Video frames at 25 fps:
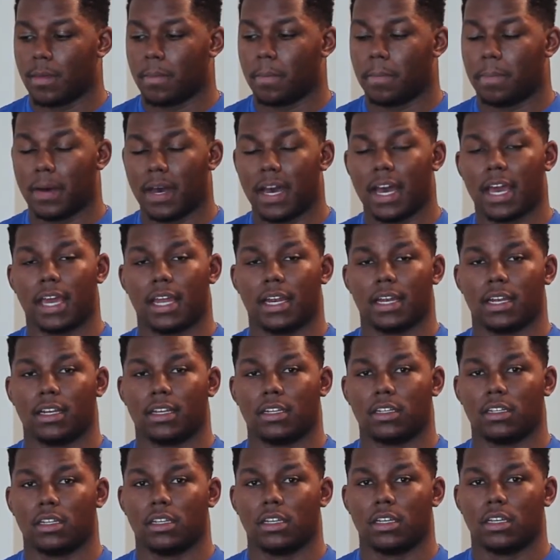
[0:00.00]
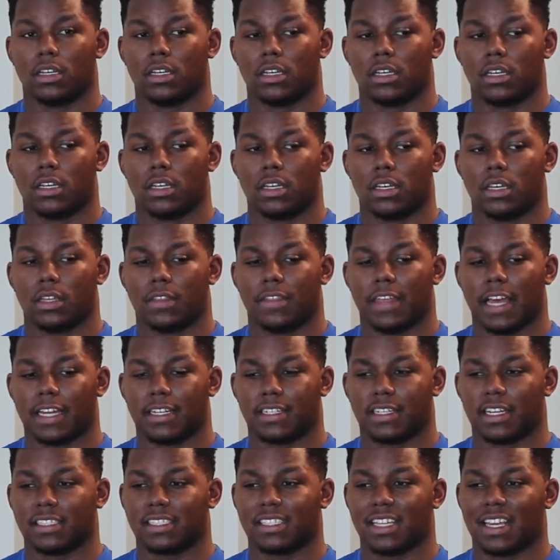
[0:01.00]
But
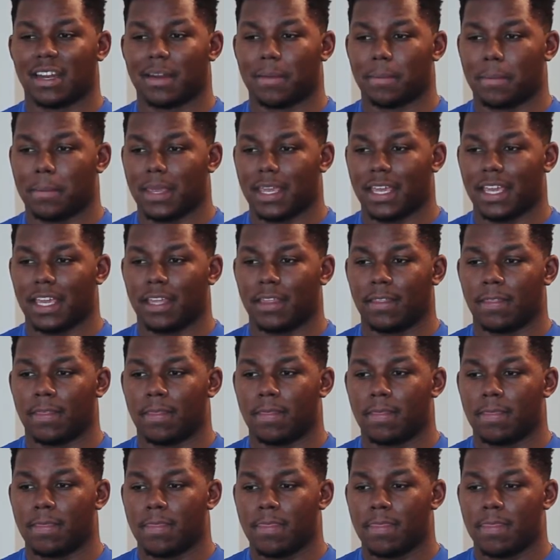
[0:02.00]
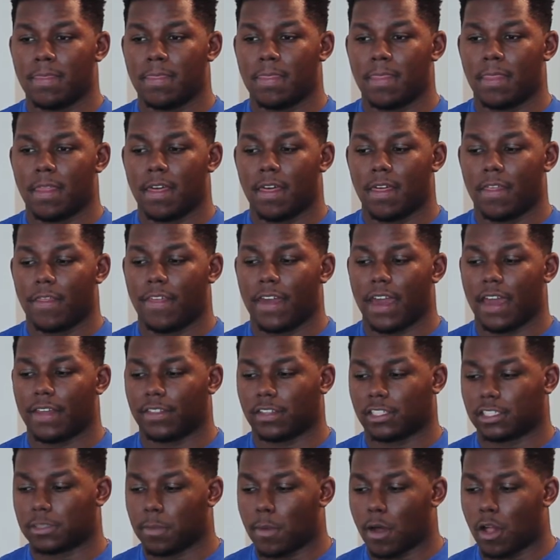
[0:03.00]
that doesn't mean that
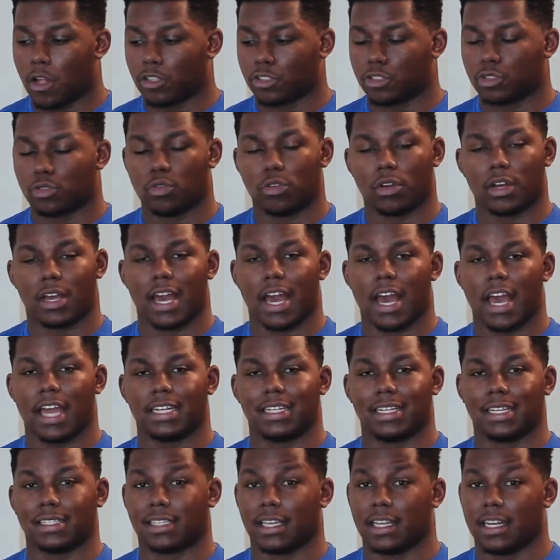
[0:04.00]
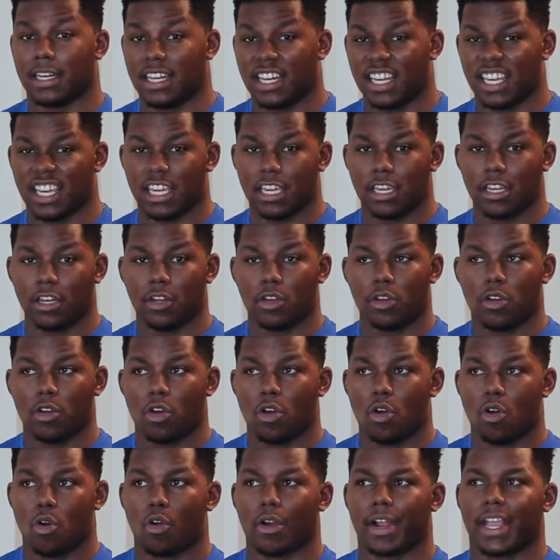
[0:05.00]
the smaller school guy doesn't need
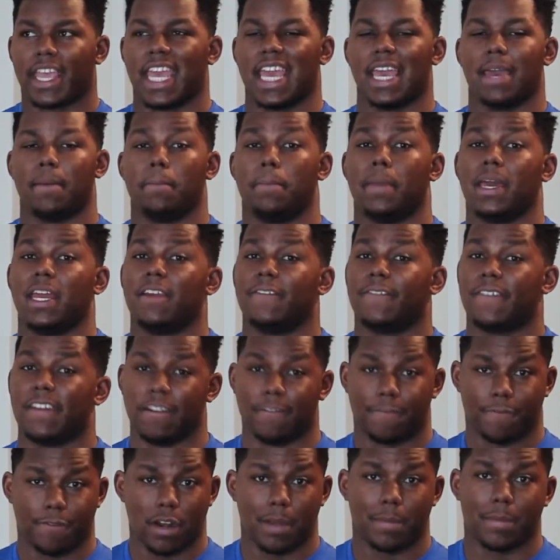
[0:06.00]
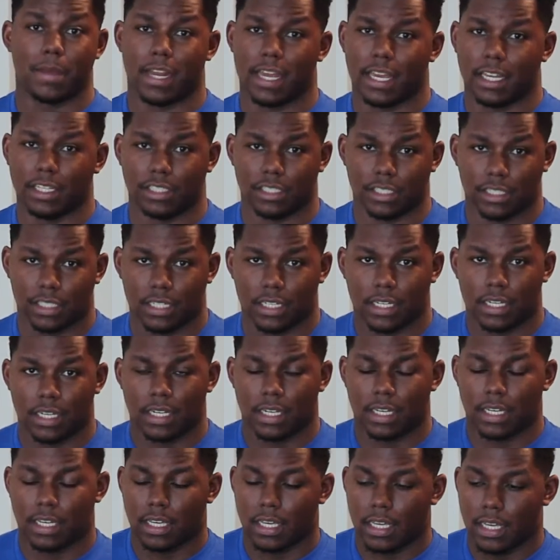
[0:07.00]
or can't benefit from an agent.
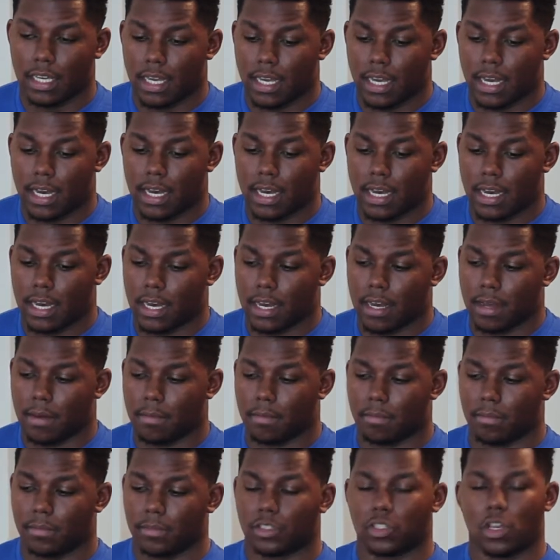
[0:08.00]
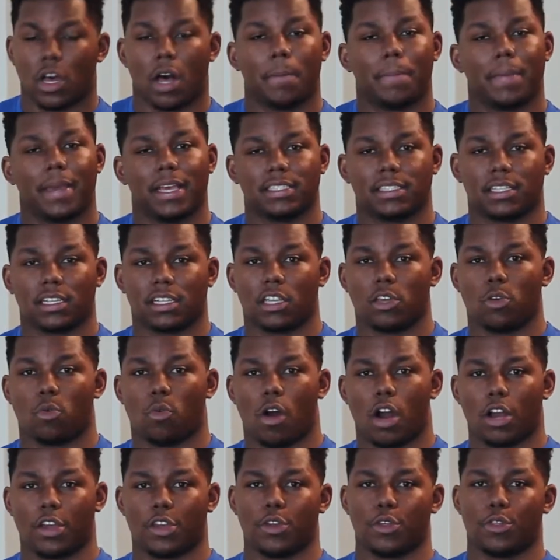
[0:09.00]
So I'll basically
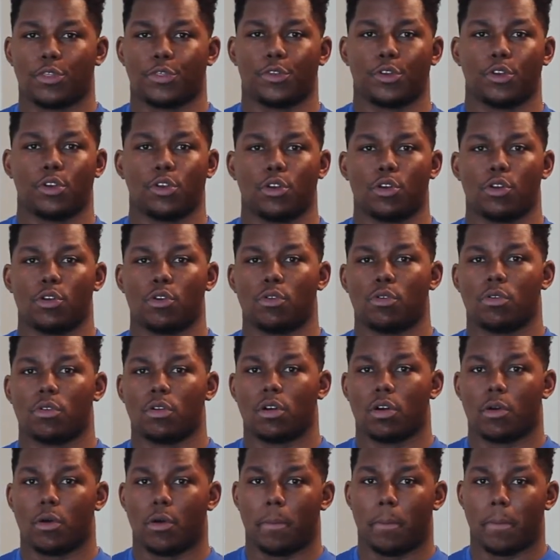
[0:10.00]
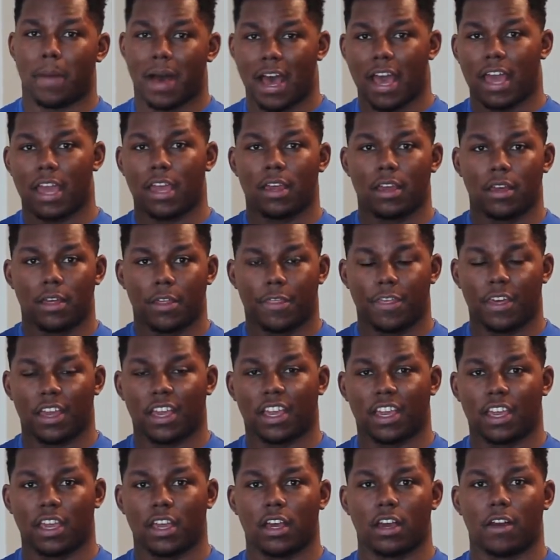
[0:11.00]
walk you through my
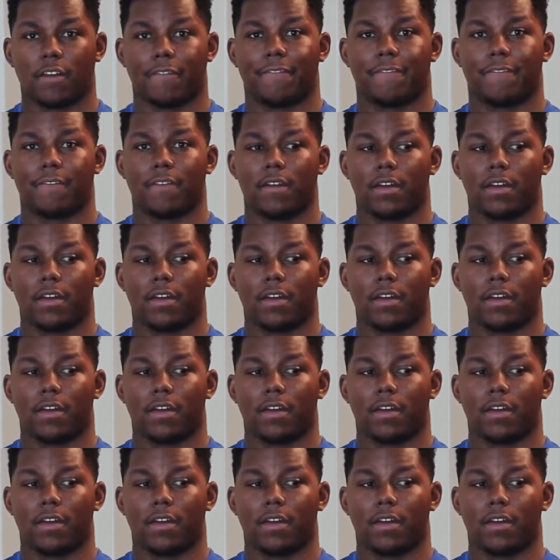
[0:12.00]
thinking of